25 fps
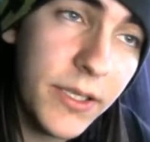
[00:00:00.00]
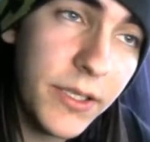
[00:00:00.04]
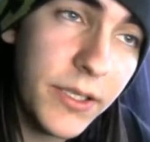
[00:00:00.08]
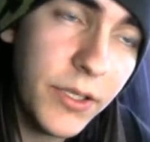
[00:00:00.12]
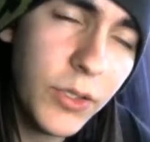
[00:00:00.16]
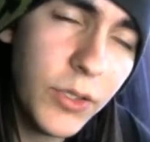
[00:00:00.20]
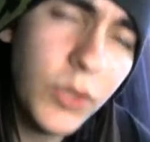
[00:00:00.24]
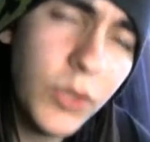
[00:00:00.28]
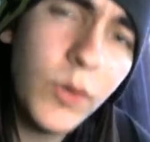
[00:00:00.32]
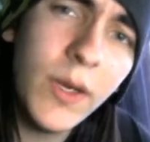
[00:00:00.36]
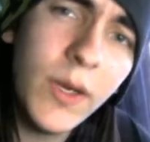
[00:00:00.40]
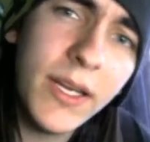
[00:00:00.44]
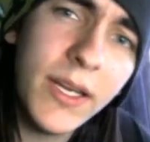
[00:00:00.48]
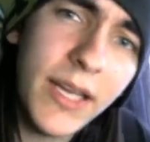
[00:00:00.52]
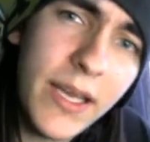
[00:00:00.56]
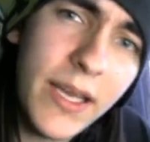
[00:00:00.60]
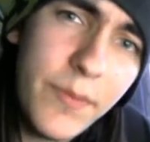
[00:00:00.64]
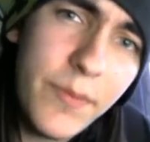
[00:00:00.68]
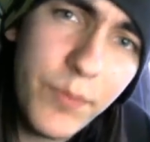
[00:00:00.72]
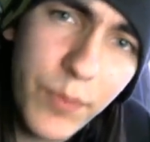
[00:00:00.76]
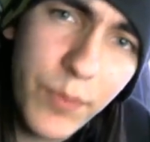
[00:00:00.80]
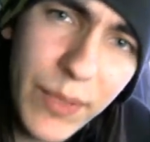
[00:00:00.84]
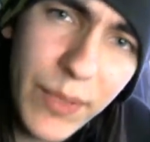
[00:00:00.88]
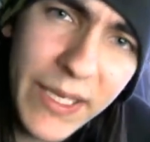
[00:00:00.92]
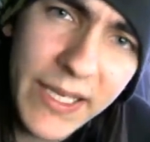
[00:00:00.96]
You know what, I
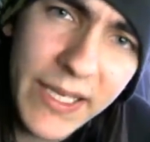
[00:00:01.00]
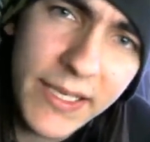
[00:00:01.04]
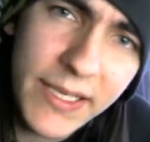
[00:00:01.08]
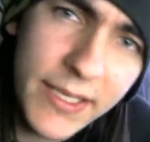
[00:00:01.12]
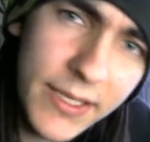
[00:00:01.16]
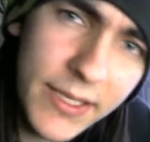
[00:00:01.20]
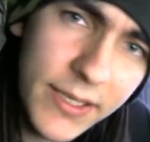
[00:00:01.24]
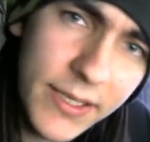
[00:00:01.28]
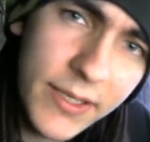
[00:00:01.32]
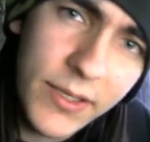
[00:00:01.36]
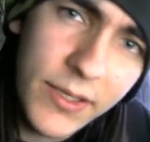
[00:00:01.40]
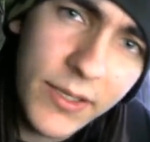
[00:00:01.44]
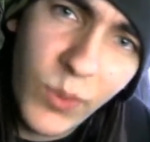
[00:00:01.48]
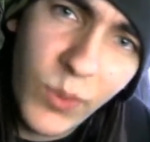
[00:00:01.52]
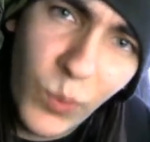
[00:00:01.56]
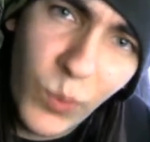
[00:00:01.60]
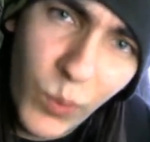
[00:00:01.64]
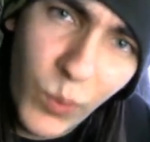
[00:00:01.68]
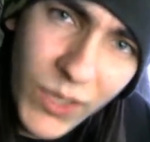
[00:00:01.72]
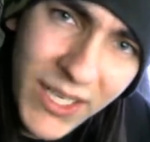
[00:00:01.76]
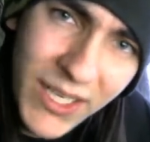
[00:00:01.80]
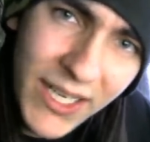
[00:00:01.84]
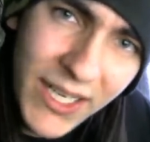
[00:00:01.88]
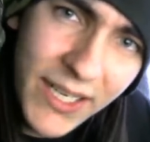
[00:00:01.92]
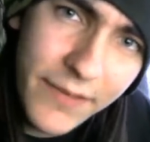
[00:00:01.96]
bet
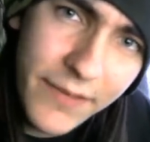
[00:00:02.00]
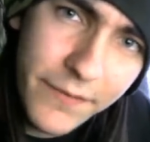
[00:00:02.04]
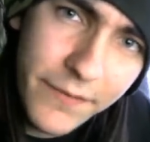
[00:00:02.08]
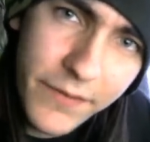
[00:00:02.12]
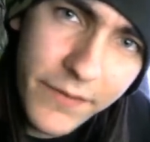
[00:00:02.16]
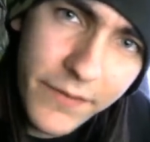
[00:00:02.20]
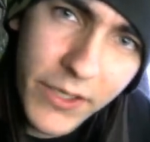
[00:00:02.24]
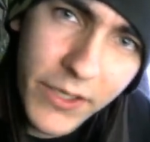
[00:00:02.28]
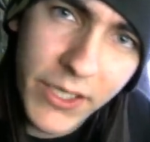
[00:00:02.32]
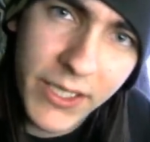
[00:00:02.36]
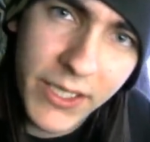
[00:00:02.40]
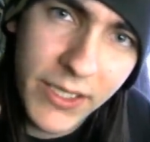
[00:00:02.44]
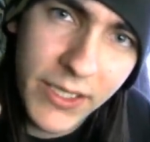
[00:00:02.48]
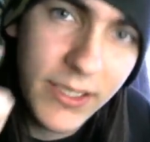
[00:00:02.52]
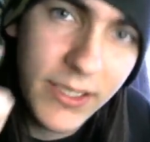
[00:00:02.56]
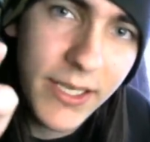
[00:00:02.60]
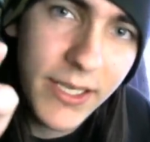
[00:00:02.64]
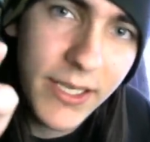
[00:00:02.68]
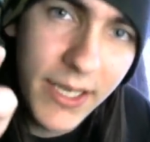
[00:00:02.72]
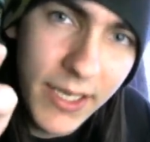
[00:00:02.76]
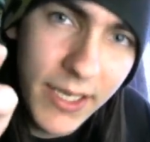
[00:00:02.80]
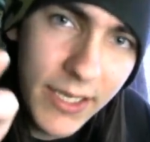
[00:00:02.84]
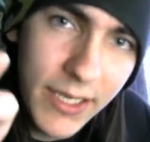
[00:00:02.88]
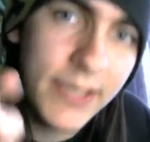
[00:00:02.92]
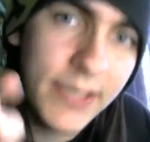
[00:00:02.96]
when I fucking
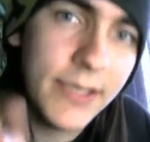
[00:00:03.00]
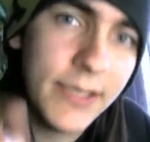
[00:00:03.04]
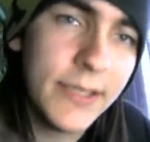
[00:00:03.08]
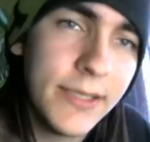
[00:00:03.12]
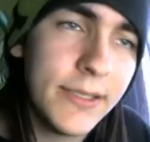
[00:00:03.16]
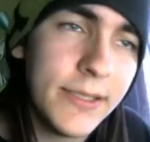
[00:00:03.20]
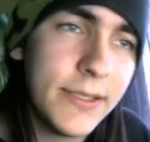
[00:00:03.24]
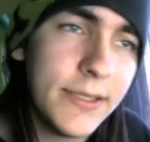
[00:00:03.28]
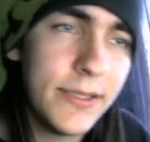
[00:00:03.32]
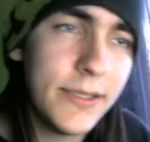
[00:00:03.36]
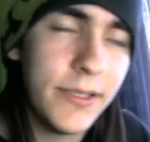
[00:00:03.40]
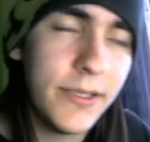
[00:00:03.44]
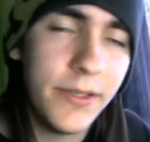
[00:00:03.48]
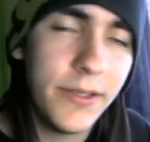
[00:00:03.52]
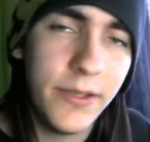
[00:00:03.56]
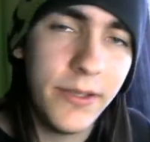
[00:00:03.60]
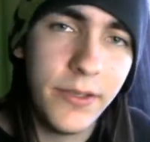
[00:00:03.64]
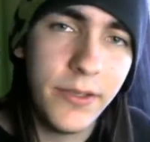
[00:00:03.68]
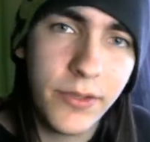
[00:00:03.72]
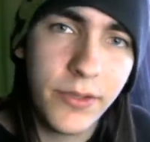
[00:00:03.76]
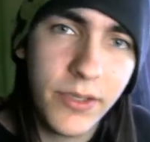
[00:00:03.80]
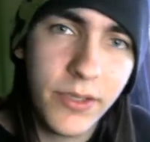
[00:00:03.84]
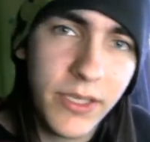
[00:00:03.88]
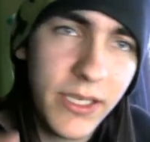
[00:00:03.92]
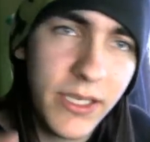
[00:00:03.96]
die,
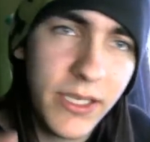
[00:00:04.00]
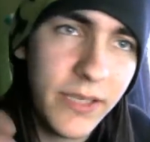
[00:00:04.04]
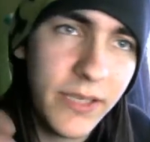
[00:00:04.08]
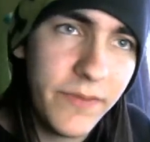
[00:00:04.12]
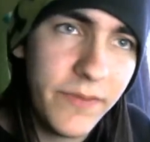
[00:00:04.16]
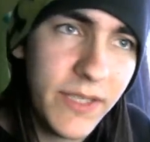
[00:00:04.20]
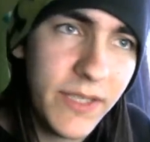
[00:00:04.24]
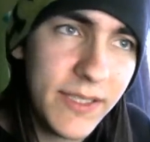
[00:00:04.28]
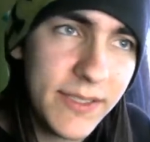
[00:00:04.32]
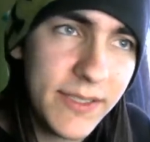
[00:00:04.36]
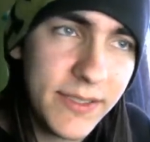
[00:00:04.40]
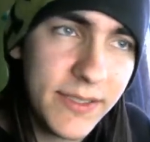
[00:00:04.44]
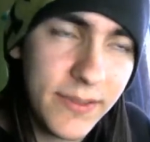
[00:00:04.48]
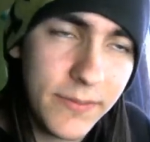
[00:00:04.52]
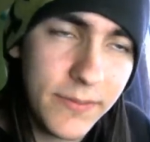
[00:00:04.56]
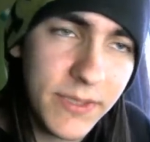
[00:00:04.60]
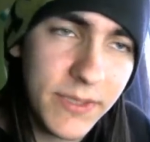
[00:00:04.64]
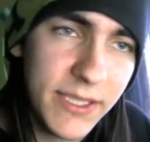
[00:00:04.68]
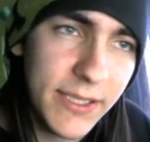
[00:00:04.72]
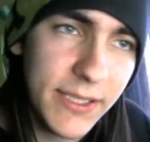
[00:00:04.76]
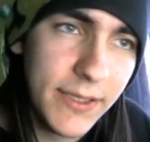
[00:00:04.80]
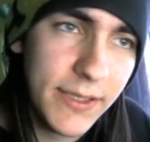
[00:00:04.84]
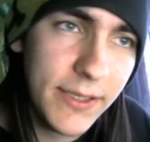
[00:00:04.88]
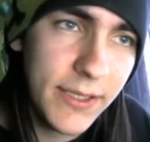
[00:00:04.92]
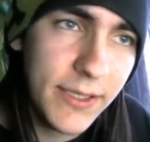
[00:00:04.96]
they're gonna invent
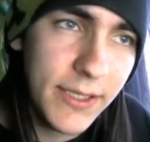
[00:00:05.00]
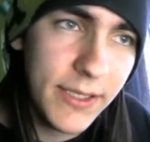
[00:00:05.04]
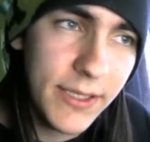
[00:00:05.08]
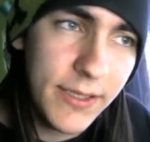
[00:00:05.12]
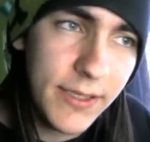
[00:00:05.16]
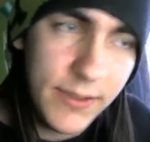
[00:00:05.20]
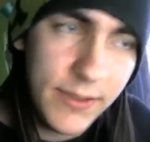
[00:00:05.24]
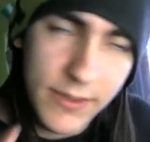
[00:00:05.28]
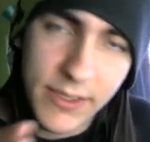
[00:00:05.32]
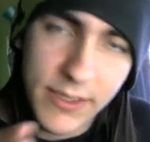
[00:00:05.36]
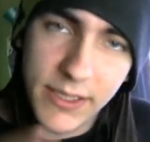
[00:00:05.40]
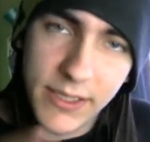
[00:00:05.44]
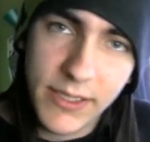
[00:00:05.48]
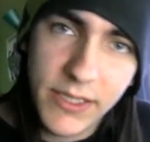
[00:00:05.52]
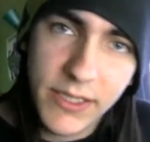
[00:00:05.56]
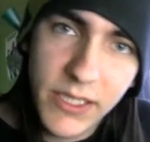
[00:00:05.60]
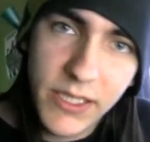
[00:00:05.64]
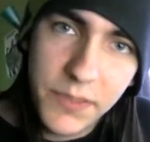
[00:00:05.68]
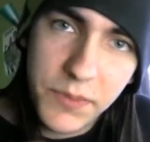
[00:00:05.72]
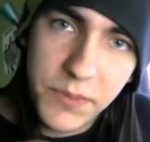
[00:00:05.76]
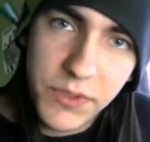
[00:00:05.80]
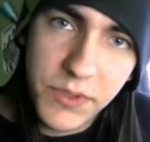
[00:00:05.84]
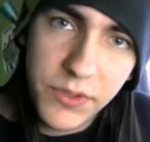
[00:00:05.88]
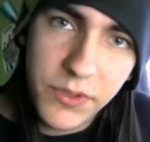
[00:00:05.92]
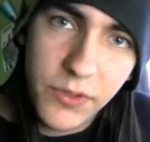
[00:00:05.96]
something that
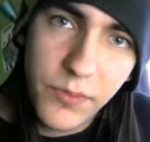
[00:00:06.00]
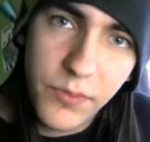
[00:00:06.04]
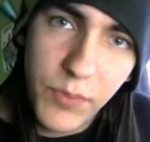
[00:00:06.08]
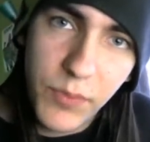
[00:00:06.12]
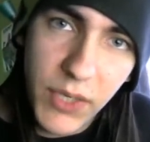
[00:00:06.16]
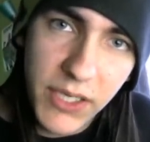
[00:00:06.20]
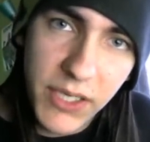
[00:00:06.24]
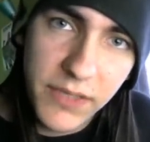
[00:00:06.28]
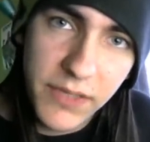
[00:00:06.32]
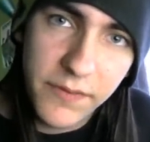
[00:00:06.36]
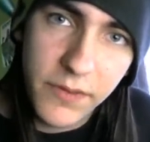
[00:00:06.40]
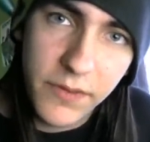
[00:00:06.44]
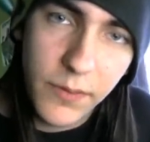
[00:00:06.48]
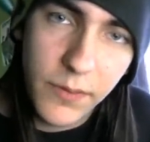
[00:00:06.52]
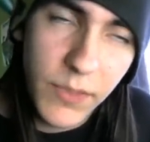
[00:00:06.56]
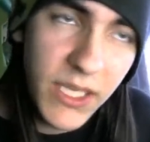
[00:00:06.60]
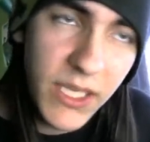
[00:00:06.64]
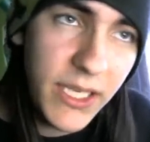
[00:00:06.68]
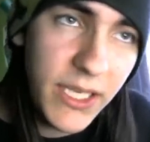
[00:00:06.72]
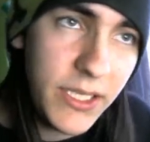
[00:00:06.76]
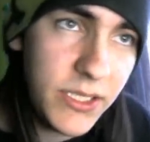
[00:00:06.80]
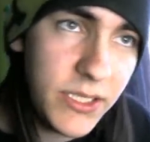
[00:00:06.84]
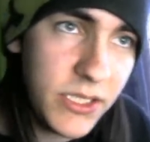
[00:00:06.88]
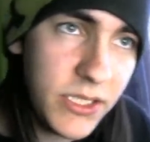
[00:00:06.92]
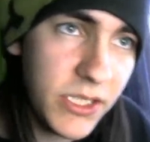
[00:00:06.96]
keeps your body from
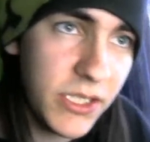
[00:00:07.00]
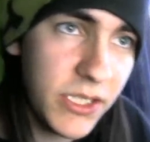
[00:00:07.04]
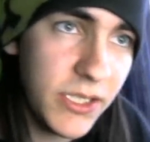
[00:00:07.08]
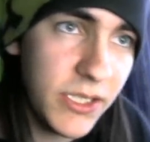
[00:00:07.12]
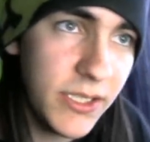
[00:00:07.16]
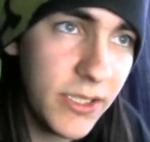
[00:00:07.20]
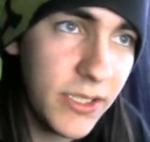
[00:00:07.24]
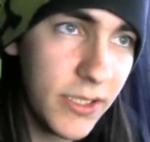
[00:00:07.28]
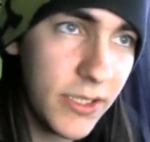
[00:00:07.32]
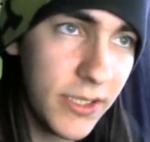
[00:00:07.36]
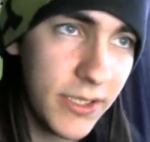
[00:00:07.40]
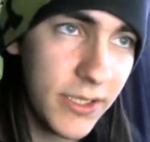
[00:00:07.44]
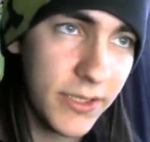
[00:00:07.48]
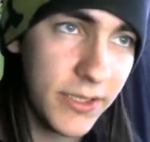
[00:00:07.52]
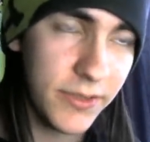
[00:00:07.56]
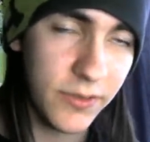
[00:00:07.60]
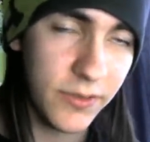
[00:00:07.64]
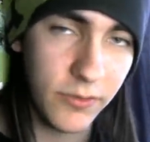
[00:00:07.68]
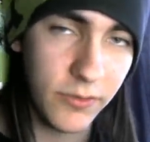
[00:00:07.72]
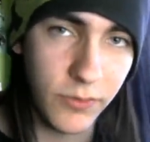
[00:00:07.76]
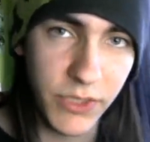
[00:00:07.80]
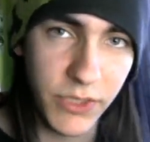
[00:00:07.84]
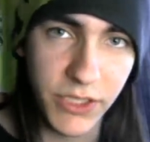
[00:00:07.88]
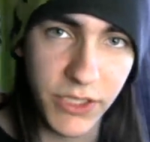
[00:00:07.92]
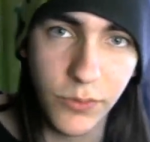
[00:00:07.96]
aging,
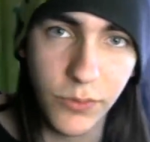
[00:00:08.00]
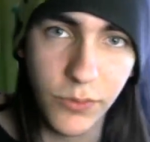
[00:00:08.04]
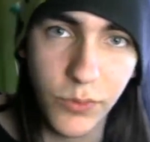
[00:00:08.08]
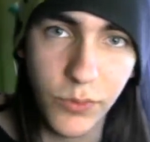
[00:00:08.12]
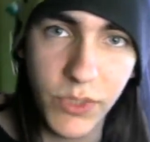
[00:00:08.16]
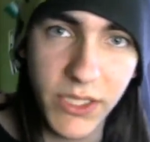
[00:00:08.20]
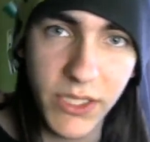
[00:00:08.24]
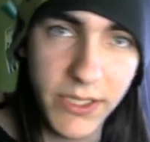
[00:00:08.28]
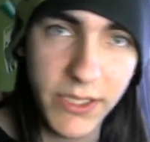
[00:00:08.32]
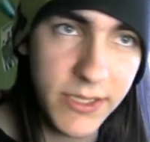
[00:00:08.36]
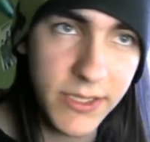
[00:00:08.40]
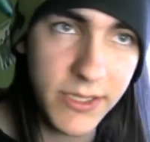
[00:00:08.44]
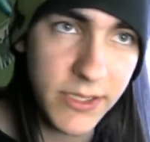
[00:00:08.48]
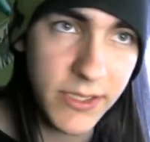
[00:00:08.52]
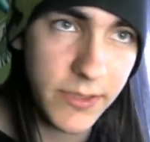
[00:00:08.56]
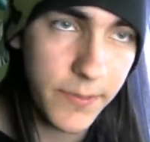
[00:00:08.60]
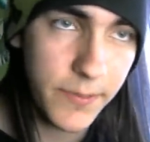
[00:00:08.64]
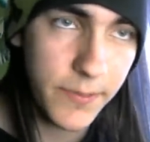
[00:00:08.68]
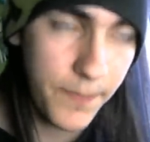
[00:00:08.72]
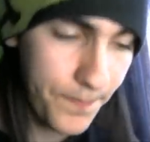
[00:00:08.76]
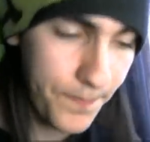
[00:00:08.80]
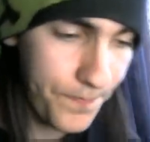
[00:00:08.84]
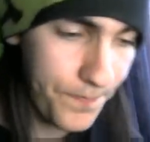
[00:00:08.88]
so when you reach